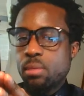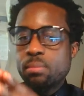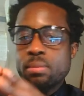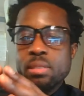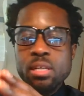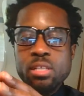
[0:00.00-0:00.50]

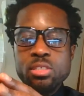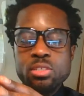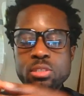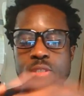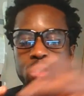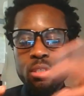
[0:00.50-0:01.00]

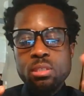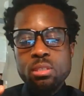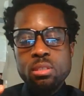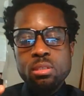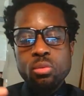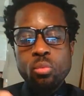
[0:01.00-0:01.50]
because
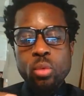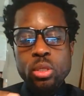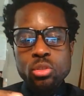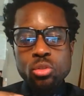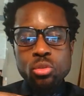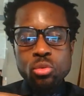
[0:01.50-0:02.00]

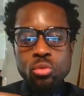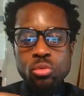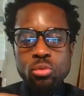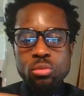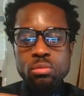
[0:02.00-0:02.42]
when you